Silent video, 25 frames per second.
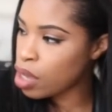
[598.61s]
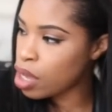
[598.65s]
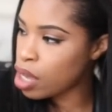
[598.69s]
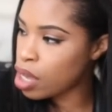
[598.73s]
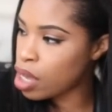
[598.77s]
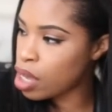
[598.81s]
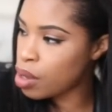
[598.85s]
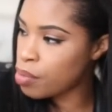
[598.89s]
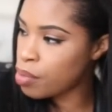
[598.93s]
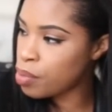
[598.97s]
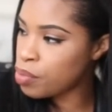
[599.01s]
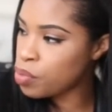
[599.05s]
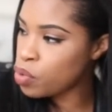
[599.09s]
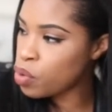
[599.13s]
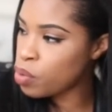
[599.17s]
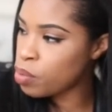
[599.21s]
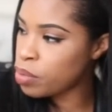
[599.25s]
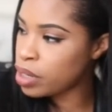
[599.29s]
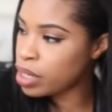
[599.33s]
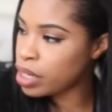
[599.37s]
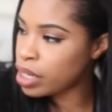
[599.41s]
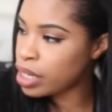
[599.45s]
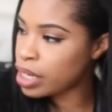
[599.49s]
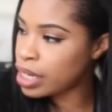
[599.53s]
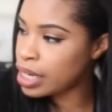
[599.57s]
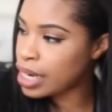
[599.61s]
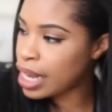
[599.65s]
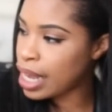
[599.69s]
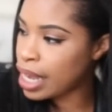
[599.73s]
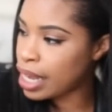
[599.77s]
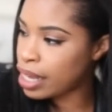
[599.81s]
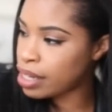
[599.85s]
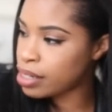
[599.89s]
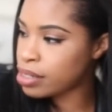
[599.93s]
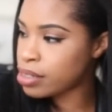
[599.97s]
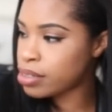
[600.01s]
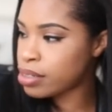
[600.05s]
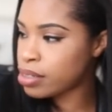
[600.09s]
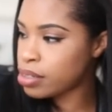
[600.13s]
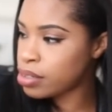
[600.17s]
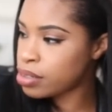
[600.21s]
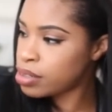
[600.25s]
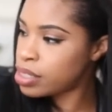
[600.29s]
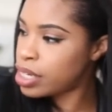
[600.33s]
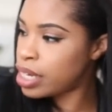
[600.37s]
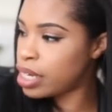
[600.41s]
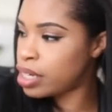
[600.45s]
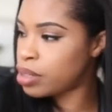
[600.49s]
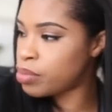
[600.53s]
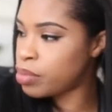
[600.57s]
Um, I'm normally an eight,
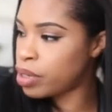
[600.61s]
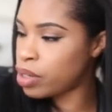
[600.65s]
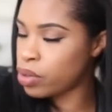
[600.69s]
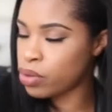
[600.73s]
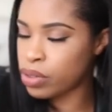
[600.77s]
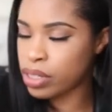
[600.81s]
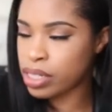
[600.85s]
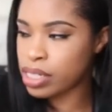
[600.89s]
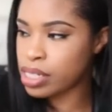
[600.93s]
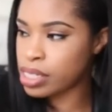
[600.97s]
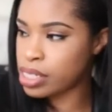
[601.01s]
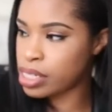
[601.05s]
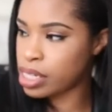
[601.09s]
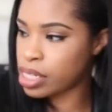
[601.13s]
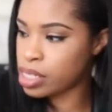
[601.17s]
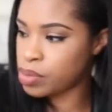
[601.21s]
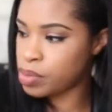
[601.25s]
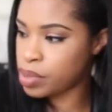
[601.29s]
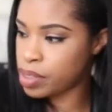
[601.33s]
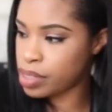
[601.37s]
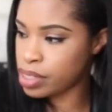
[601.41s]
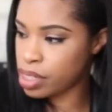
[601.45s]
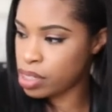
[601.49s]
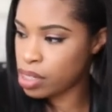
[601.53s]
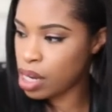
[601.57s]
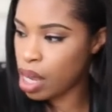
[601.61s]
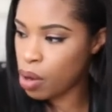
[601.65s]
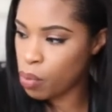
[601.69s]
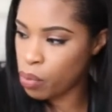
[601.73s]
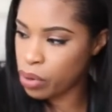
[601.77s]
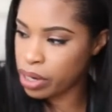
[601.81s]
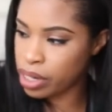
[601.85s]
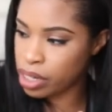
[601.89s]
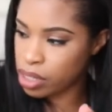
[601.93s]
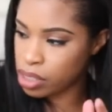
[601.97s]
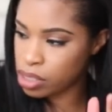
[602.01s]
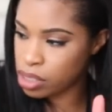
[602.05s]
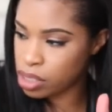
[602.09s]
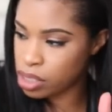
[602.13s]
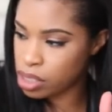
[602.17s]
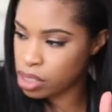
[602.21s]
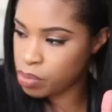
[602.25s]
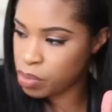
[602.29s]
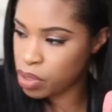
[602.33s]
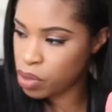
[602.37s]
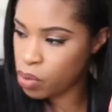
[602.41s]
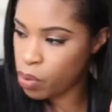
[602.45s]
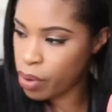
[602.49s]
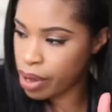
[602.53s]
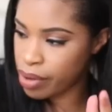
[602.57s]
ten, but I got it in a six because I, I want it
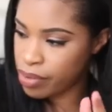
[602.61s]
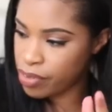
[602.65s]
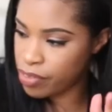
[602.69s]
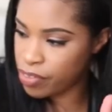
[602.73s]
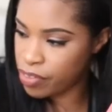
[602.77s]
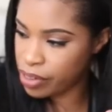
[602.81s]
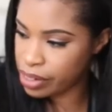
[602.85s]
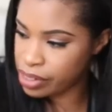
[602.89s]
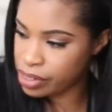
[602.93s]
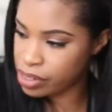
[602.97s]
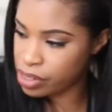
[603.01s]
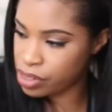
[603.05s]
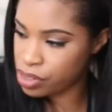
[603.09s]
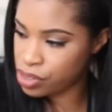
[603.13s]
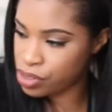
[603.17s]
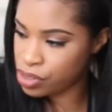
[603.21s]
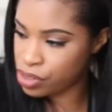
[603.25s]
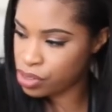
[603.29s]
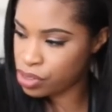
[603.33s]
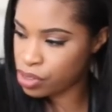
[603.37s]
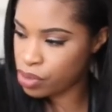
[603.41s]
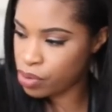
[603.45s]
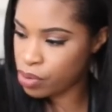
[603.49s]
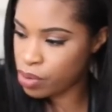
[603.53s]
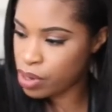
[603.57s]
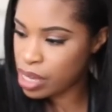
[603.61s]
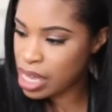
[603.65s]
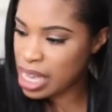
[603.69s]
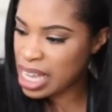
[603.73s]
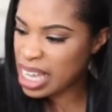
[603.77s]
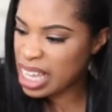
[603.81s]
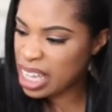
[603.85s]
to be quite fitted, just so